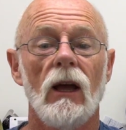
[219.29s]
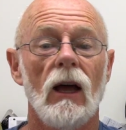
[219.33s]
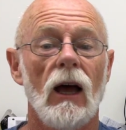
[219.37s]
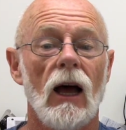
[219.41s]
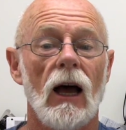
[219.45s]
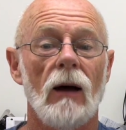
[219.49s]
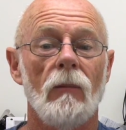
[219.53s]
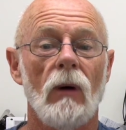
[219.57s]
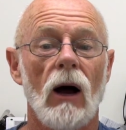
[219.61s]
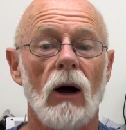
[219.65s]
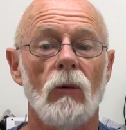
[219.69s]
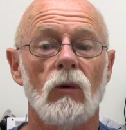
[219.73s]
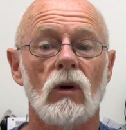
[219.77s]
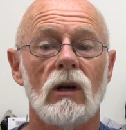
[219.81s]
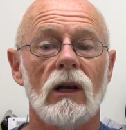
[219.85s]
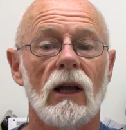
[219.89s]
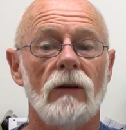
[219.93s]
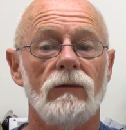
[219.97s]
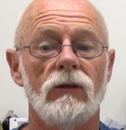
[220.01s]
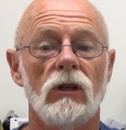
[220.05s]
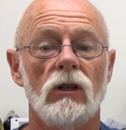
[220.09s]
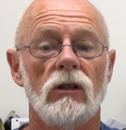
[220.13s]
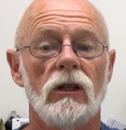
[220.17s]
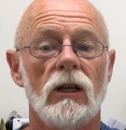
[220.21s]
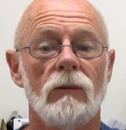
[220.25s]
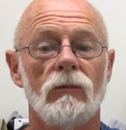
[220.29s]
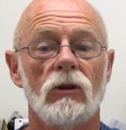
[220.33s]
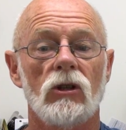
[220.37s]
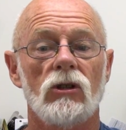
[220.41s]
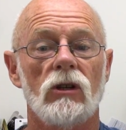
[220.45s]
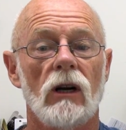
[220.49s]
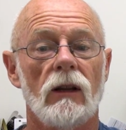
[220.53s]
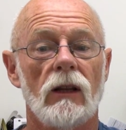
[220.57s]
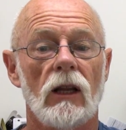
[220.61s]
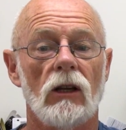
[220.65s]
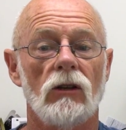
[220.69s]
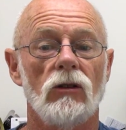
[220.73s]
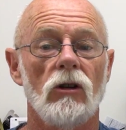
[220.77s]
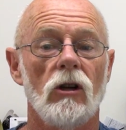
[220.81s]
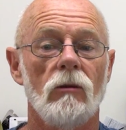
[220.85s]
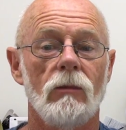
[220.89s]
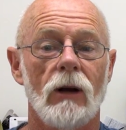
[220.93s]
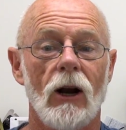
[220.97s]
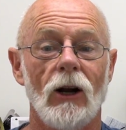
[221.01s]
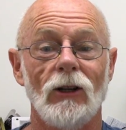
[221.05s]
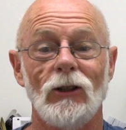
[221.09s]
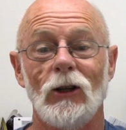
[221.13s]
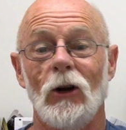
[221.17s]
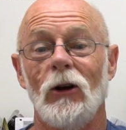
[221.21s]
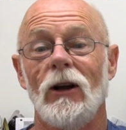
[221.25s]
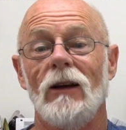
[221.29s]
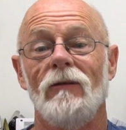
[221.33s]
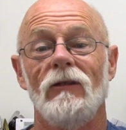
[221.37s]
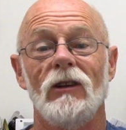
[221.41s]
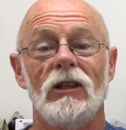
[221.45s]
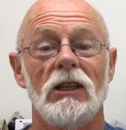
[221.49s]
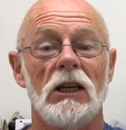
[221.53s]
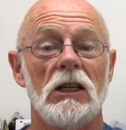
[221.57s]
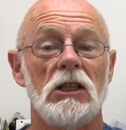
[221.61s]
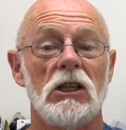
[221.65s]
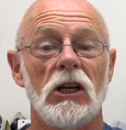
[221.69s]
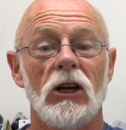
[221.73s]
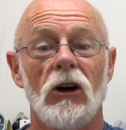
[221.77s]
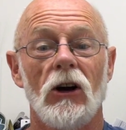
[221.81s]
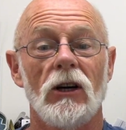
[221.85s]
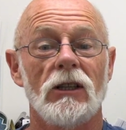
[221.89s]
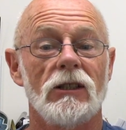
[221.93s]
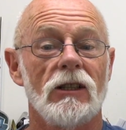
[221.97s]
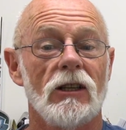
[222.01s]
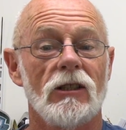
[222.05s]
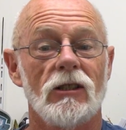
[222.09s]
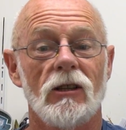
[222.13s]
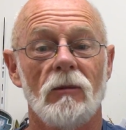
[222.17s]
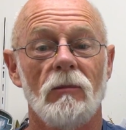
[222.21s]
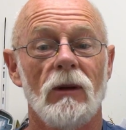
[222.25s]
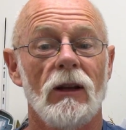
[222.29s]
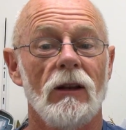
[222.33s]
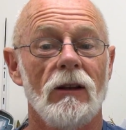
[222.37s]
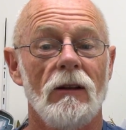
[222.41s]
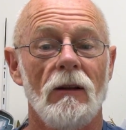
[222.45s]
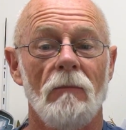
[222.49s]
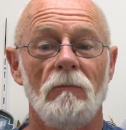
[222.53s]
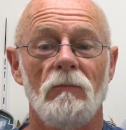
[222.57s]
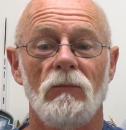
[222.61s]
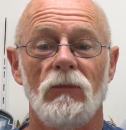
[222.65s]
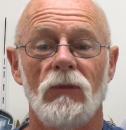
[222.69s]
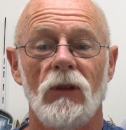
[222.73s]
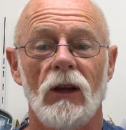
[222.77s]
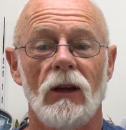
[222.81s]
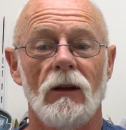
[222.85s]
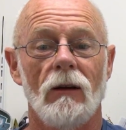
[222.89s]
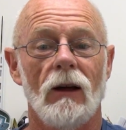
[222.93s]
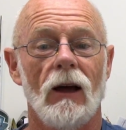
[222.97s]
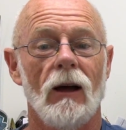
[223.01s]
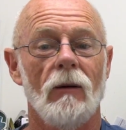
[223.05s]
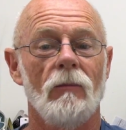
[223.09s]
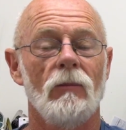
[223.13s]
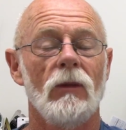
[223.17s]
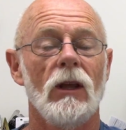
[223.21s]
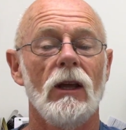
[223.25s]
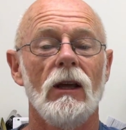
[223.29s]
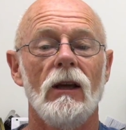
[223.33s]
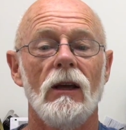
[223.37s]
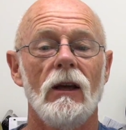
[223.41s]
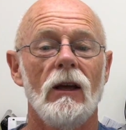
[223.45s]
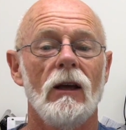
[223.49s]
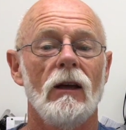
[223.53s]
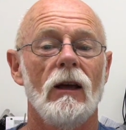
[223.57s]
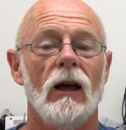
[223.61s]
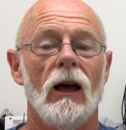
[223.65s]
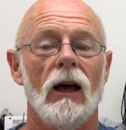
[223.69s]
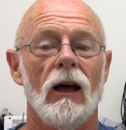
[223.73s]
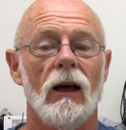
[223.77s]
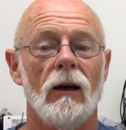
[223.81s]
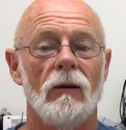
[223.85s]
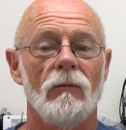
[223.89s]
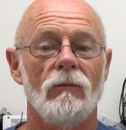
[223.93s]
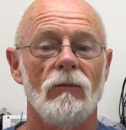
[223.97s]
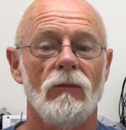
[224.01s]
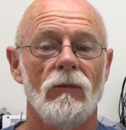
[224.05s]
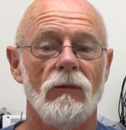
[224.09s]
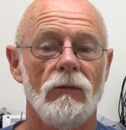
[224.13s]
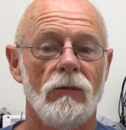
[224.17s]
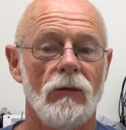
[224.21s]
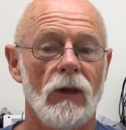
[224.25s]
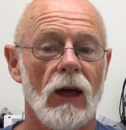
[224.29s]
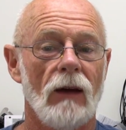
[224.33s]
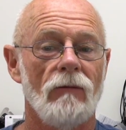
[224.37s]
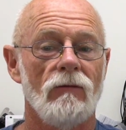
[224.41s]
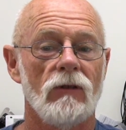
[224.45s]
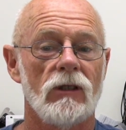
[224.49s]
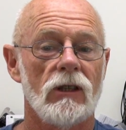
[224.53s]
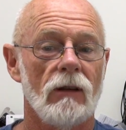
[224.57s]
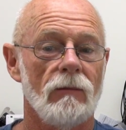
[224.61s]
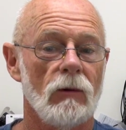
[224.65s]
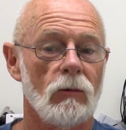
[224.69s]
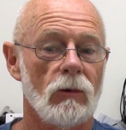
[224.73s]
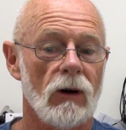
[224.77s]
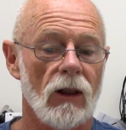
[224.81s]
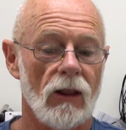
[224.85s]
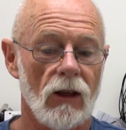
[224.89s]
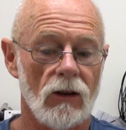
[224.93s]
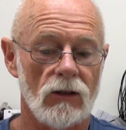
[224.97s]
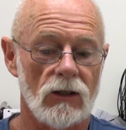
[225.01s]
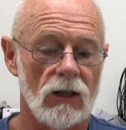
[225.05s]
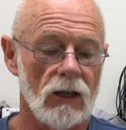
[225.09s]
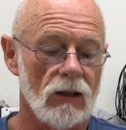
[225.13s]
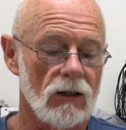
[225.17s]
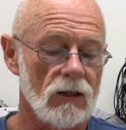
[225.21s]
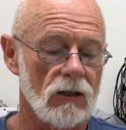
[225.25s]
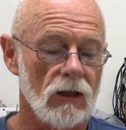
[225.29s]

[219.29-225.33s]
I would love to demonstrate that to you, but I don't have a DJI system, and they haven't sent me one of those either.